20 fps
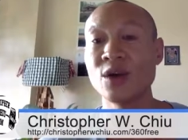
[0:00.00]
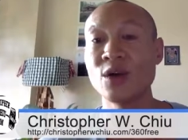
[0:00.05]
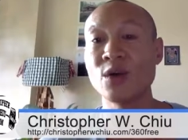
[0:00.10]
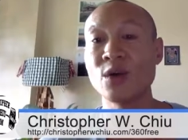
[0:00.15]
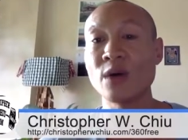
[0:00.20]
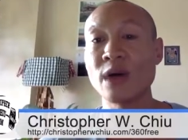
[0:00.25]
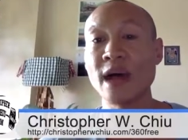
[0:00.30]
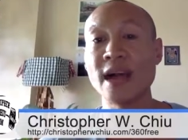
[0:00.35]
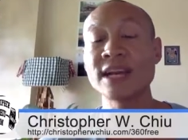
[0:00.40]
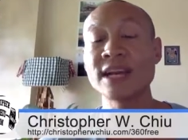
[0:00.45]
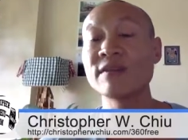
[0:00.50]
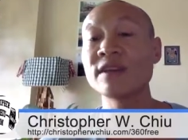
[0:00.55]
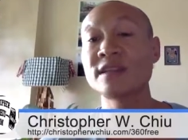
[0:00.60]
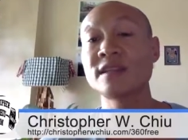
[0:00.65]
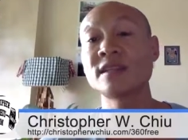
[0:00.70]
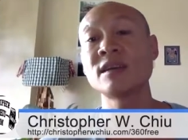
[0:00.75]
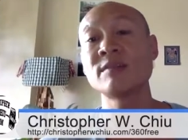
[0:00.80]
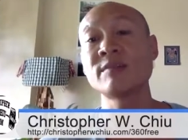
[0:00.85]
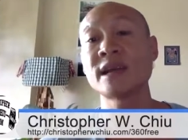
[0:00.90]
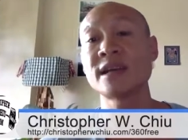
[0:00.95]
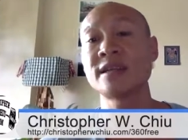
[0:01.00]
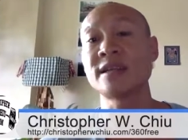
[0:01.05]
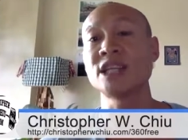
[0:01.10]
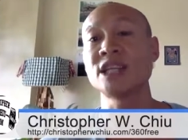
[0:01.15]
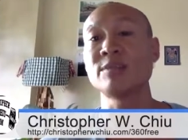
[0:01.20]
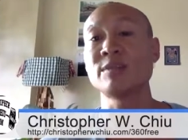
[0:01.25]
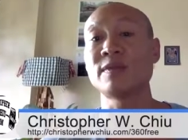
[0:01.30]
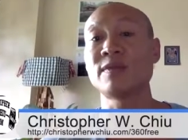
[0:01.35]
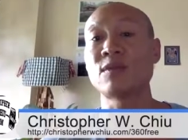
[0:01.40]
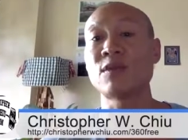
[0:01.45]
who I never done
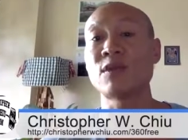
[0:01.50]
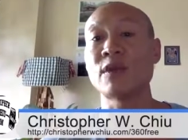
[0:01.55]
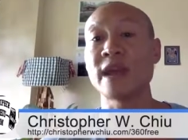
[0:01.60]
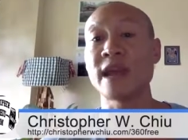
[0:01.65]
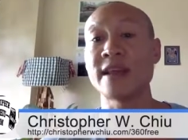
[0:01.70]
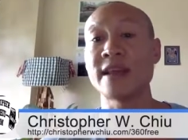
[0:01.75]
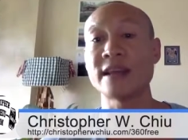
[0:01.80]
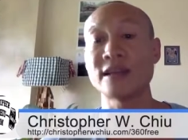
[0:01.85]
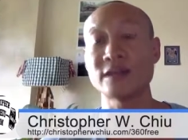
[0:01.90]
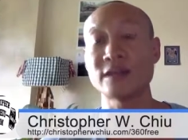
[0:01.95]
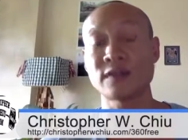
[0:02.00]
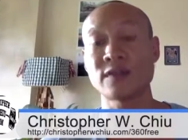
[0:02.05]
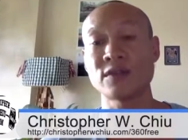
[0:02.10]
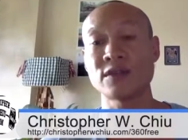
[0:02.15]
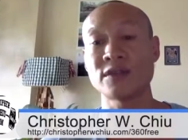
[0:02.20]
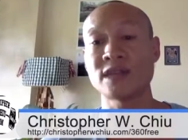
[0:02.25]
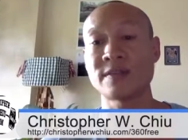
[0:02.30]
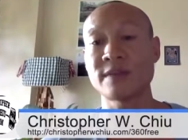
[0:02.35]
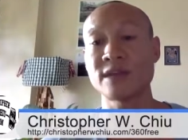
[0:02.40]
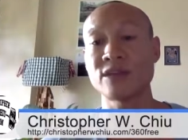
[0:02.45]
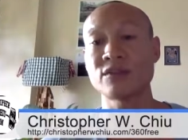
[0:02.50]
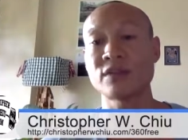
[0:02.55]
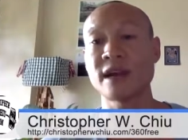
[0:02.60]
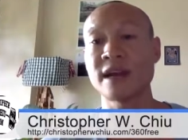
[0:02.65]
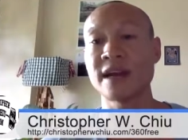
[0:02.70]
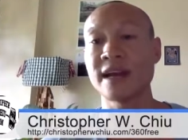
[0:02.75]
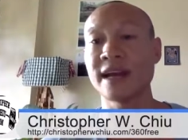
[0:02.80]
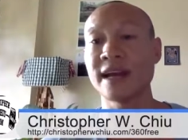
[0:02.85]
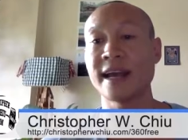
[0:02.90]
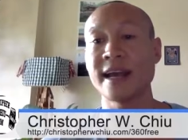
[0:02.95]
meditation before, and that's the first time I
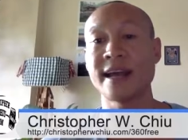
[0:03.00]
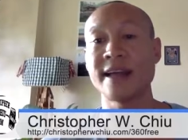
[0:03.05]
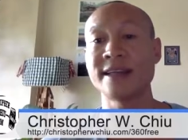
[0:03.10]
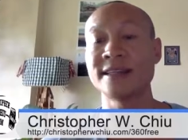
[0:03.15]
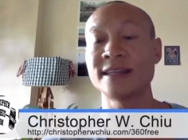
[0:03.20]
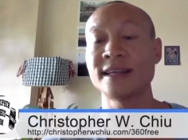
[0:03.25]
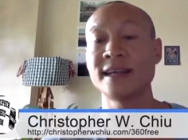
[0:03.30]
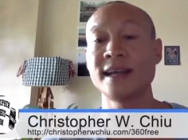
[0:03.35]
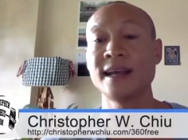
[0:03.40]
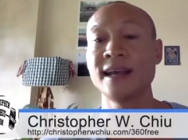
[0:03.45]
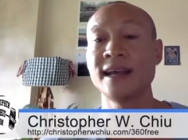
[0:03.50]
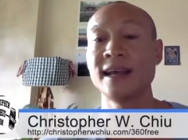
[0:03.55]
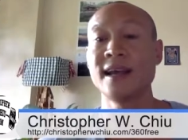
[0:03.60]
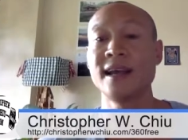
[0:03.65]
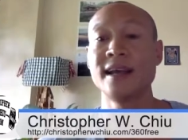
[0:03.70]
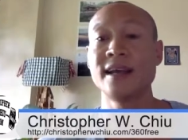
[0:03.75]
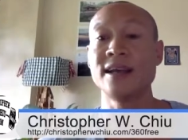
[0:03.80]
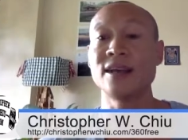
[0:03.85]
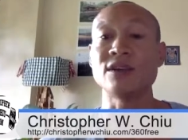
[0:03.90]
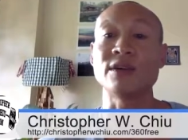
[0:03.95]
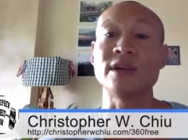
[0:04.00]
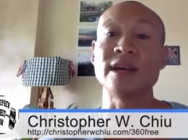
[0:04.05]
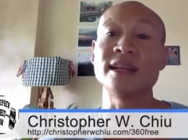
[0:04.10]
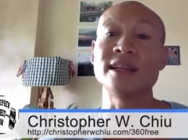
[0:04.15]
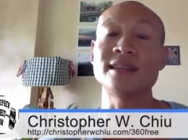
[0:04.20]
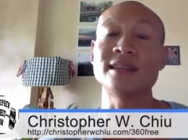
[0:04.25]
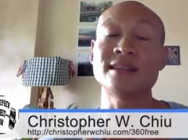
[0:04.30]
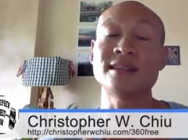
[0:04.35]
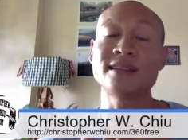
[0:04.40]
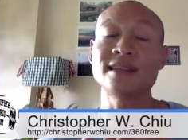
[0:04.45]
tried it. And you know,
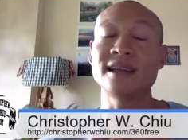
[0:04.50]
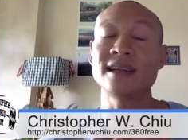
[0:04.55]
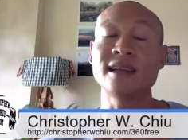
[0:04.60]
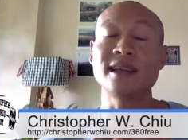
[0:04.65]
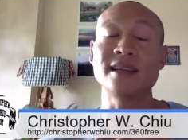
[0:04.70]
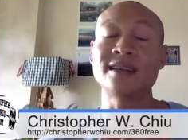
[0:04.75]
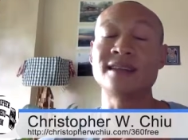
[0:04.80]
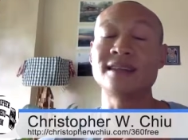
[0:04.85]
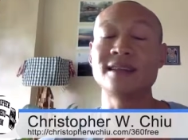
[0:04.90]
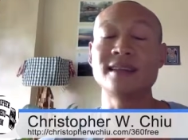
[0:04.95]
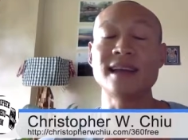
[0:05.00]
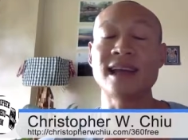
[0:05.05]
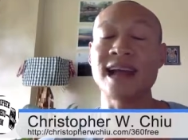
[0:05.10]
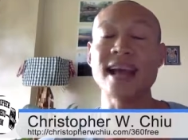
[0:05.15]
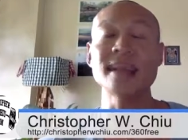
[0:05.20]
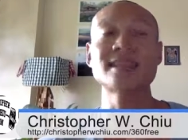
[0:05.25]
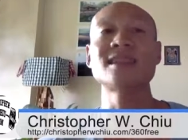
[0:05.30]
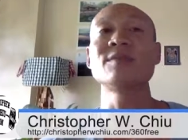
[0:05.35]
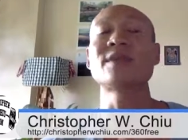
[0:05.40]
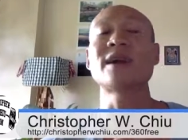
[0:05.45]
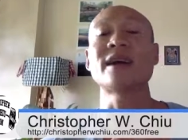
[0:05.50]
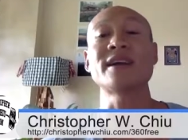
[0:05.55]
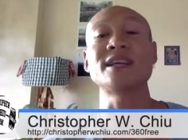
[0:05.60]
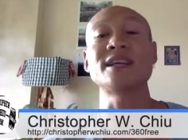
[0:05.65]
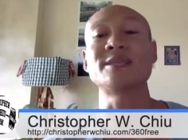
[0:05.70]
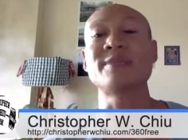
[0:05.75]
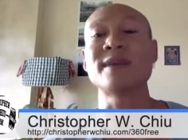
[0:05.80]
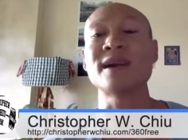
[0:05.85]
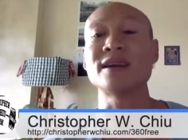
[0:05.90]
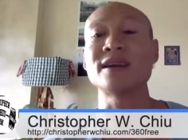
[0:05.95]
it it I had some kind of
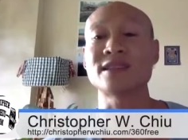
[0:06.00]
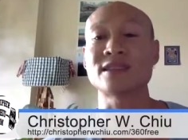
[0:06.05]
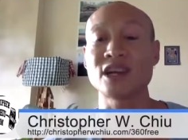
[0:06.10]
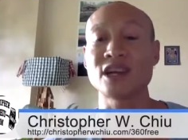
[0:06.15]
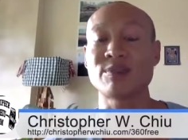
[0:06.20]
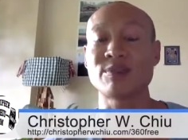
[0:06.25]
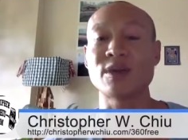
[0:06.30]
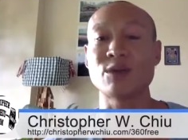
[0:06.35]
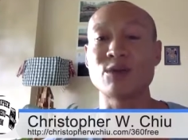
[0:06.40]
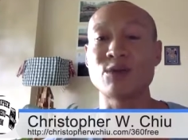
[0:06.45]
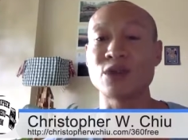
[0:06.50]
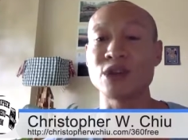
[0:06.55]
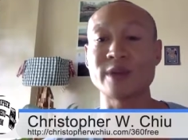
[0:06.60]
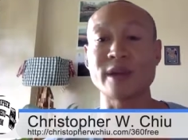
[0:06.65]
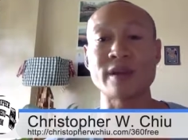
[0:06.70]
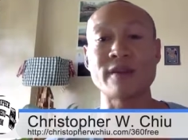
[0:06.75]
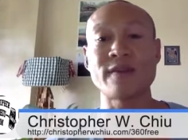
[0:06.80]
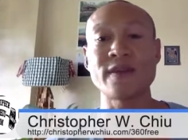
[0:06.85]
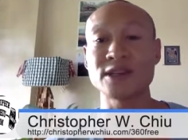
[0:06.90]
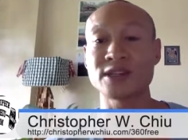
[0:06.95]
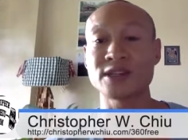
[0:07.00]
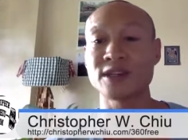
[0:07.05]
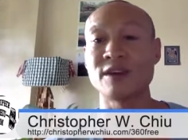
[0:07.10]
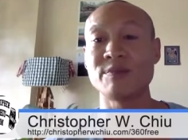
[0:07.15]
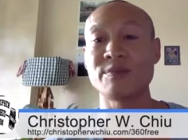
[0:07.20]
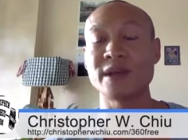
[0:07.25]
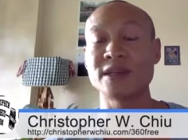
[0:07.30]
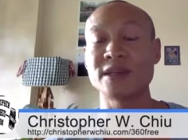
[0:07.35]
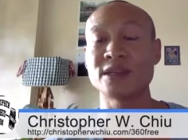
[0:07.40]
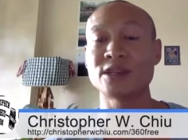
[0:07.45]
experience. It's hard to put in words, but I felt
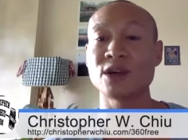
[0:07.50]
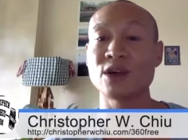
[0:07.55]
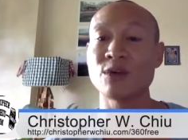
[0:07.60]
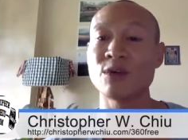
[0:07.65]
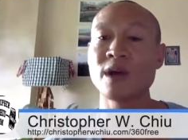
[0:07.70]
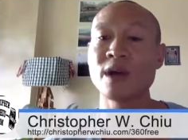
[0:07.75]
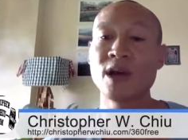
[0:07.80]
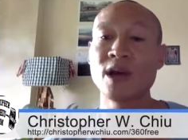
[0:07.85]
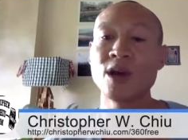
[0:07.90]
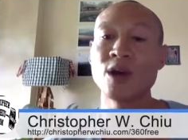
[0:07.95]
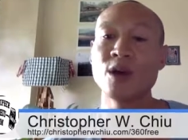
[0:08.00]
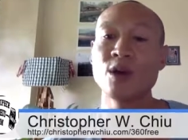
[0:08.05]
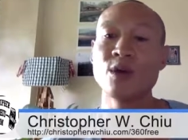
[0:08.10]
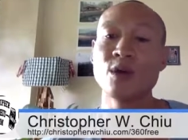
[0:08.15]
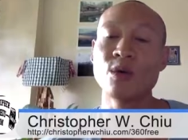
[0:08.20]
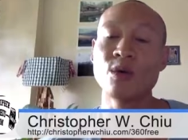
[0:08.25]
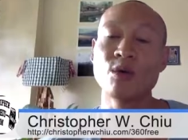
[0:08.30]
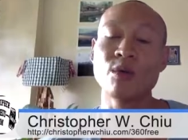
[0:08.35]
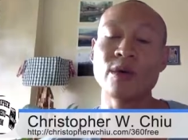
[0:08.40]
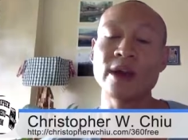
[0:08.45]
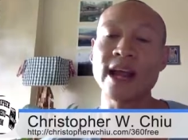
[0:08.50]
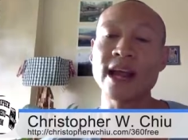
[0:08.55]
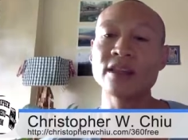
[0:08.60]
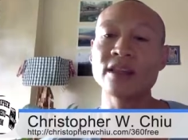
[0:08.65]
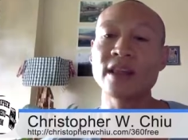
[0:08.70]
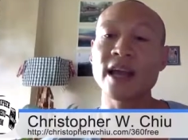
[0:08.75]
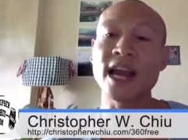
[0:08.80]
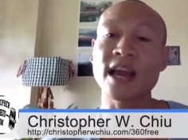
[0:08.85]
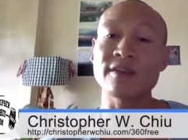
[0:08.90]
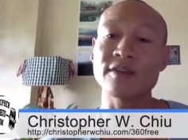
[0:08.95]
something. So when I
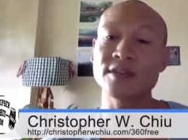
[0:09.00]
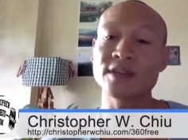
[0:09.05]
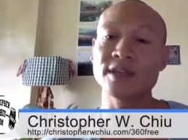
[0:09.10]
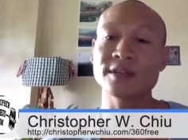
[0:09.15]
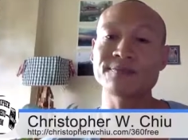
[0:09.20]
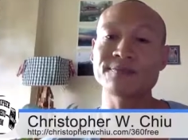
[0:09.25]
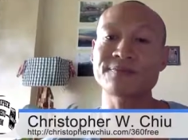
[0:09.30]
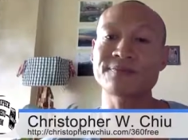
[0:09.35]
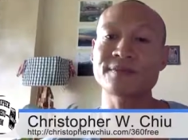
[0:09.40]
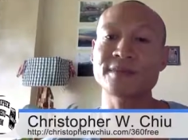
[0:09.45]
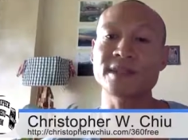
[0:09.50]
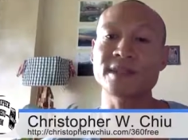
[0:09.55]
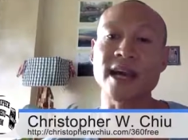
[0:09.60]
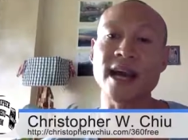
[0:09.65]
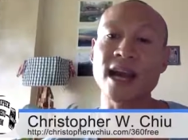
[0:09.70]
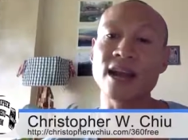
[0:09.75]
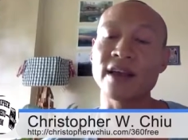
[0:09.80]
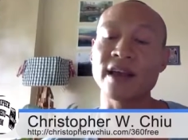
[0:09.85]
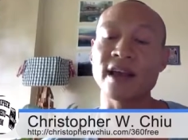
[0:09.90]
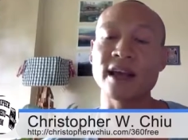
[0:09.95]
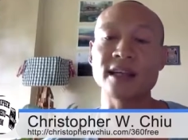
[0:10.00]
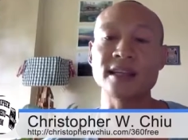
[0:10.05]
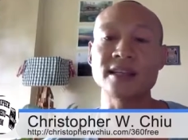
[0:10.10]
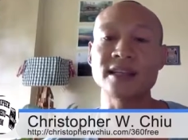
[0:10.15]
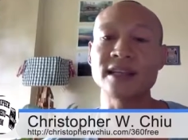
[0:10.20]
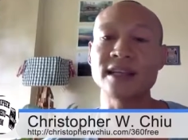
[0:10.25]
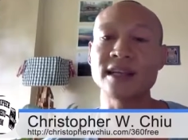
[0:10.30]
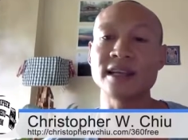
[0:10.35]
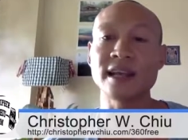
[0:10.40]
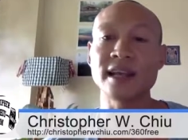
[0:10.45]
left Thailand,
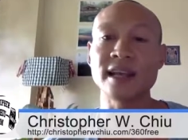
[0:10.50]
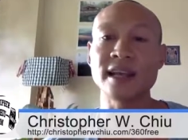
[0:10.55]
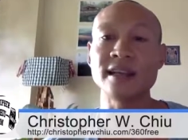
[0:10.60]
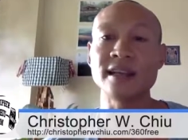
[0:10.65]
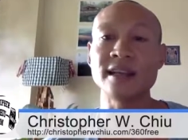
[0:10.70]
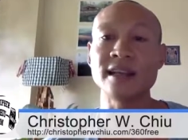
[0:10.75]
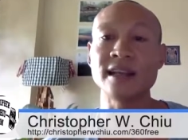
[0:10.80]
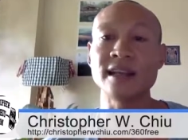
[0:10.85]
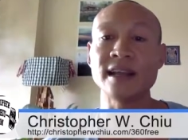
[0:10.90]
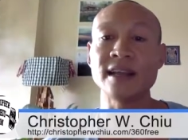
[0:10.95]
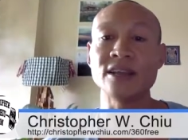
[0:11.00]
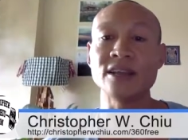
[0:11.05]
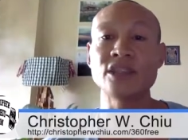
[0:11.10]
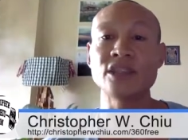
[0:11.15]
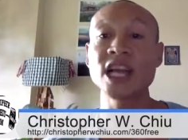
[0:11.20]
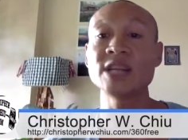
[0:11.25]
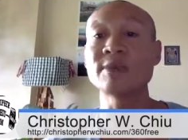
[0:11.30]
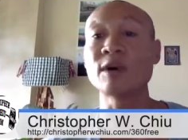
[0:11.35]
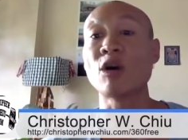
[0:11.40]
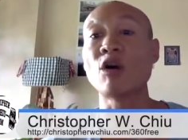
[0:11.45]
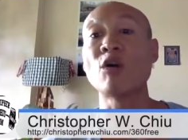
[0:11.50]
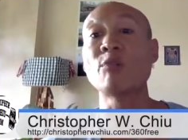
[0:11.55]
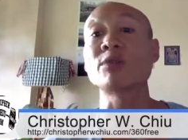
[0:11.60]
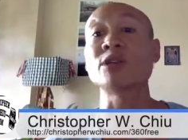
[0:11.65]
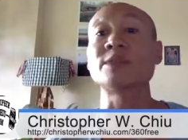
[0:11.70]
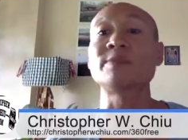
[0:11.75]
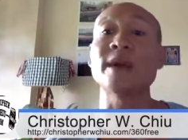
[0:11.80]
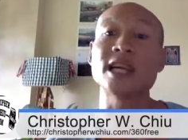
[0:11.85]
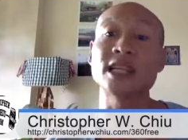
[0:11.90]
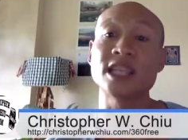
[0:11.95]
it it changed my whole
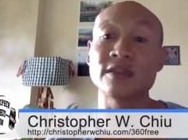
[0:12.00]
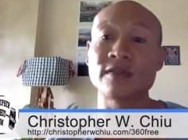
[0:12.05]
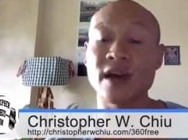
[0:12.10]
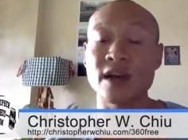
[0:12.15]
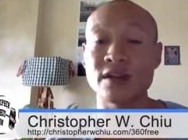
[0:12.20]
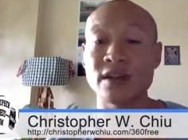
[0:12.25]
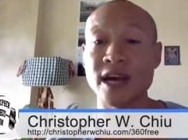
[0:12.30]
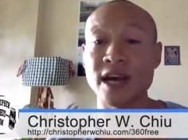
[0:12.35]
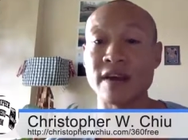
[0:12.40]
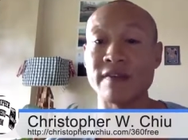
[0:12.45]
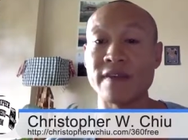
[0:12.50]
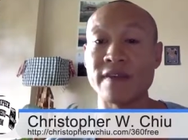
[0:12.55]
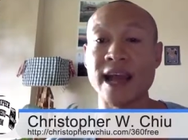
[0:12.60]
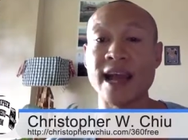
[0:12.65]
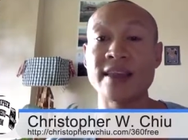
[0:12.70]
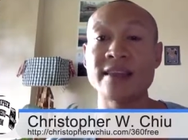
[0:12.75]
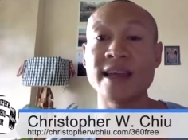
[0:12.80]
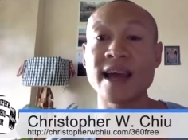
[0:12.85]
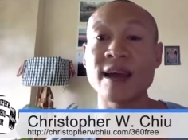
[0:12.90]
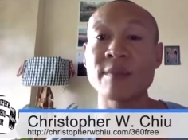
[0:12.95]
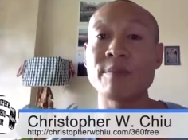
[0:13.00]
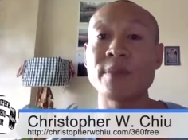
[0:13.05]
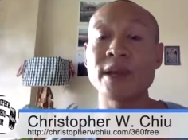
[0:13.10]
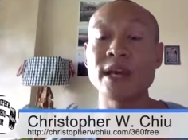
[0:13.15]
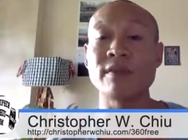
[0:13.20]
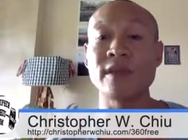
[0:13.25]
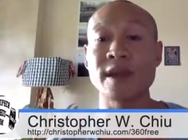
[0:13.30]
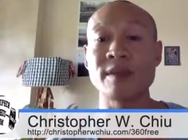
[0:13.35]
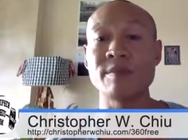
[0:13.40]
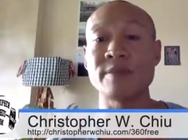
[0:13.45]
perspective on life. It had that
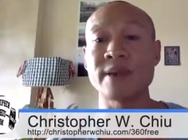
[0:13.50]
big of an